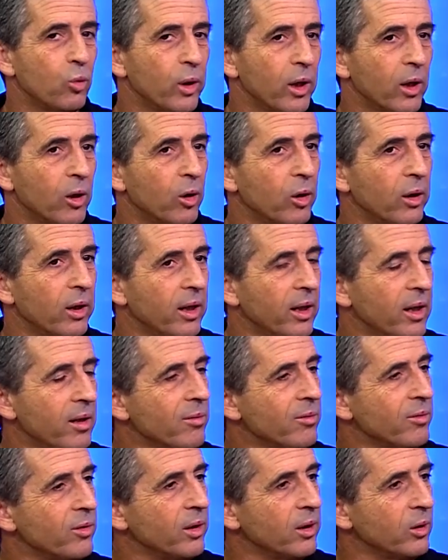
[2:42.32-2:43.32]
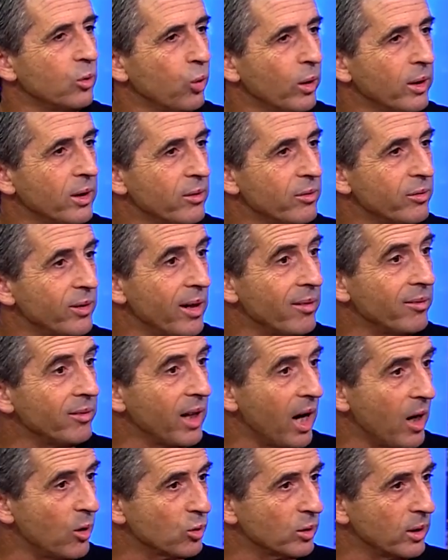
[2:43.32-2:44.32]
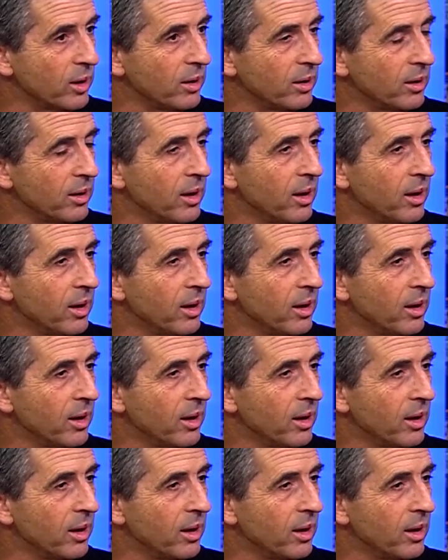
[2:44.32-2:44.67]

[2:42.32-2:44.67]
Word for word: we are going to have uh, 25,000. 25,000,